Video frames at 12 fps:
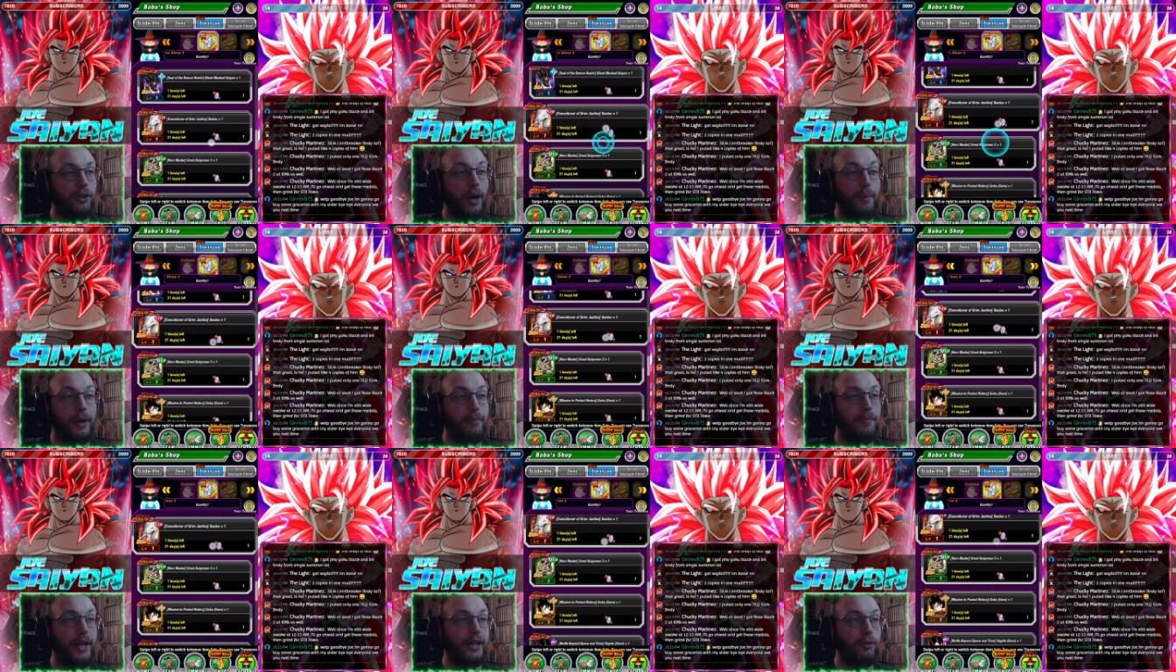I might
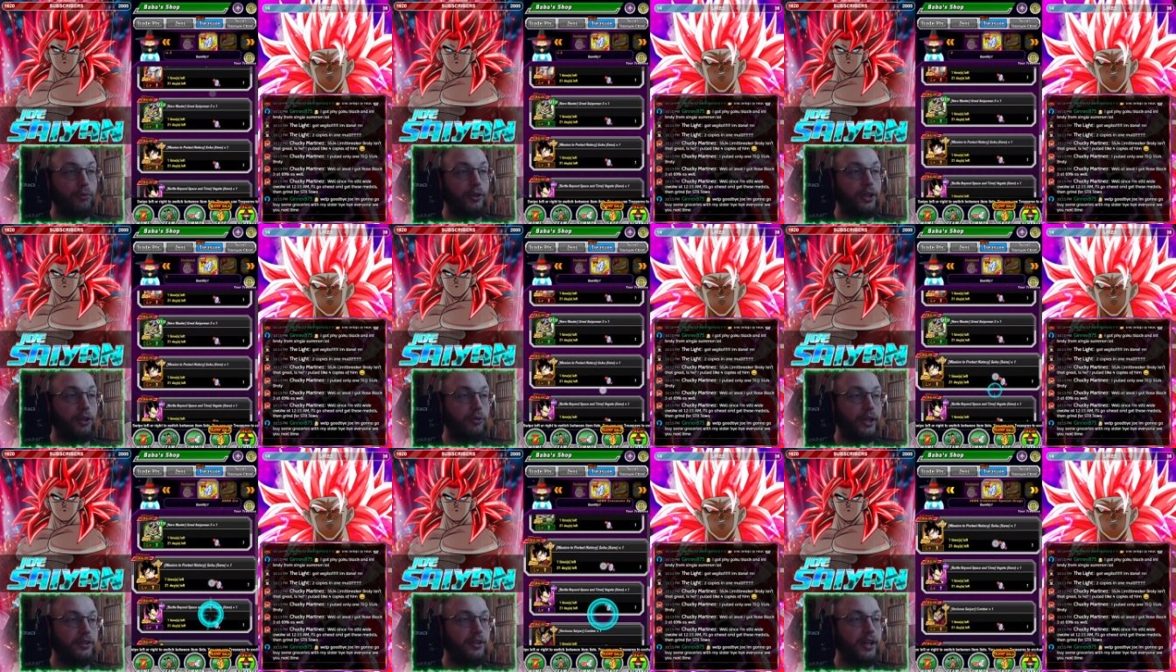make it really
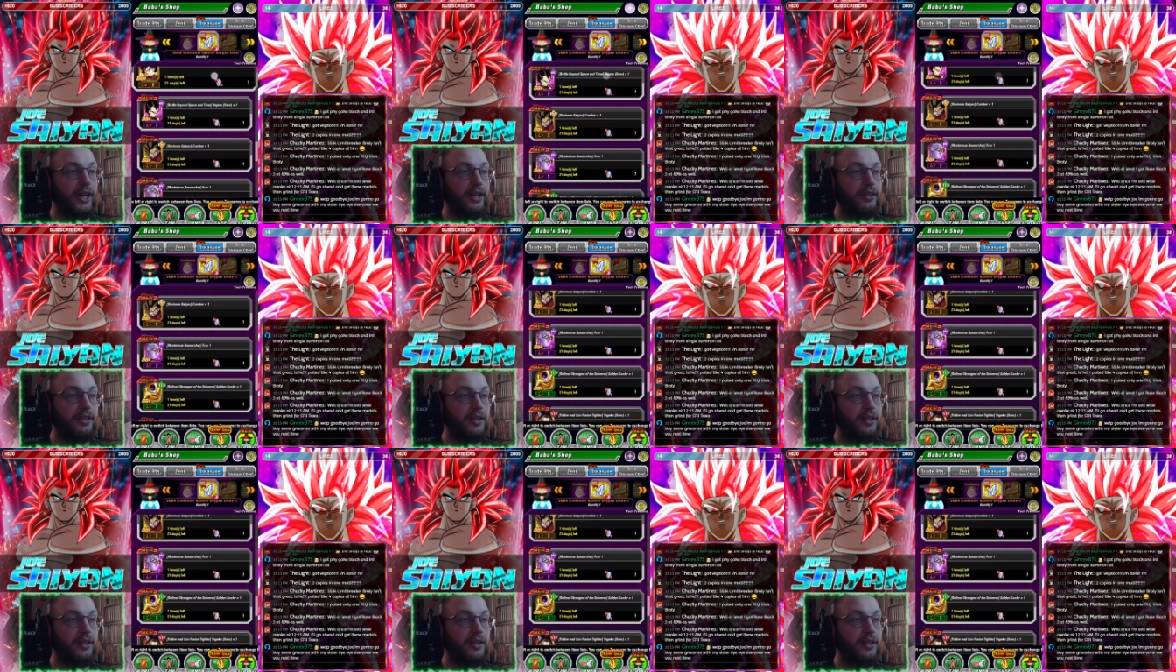quick tonight.